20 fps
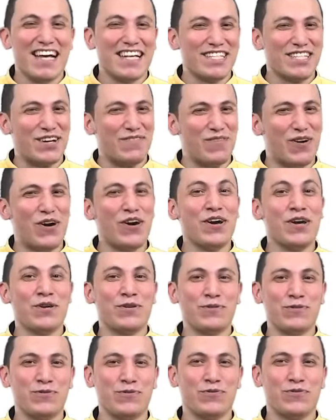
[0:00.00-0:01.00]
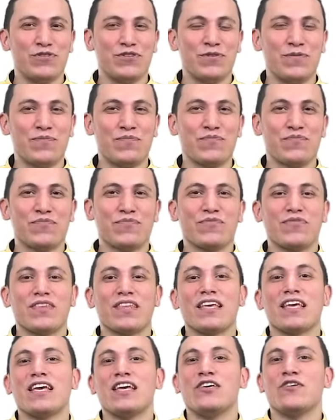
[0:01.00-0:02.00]
Sabah al-Nur.
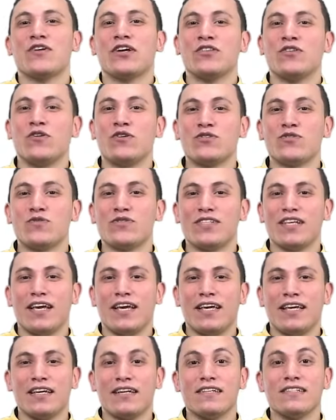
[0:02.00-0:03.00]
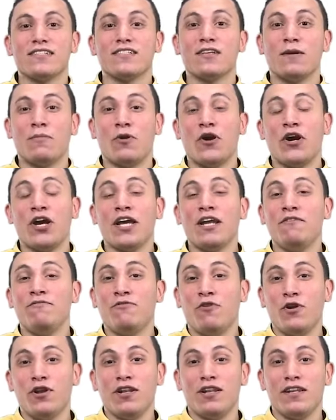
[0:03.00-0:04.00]
You can also say Sabah
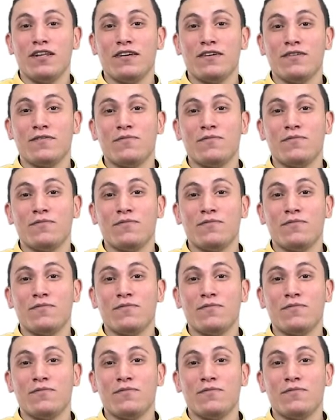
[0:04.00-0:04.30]
al-Ful,